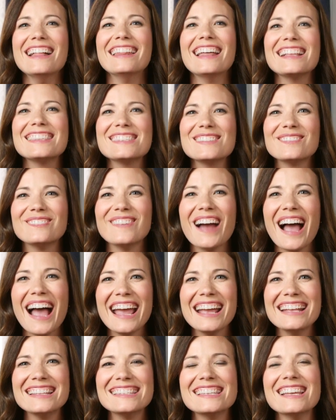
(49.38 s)
That's
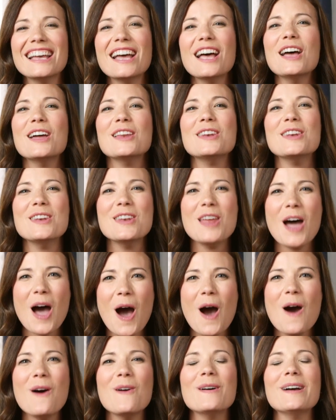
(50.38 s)
right.
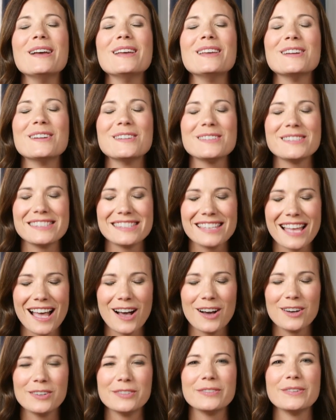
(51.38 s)
Know
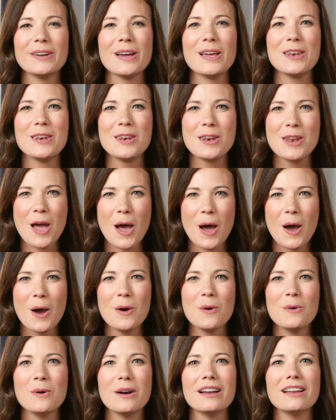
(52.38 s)
yourself,
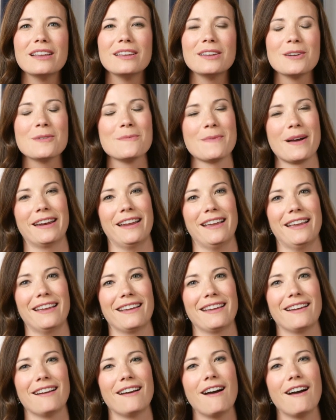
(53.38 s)
know your money.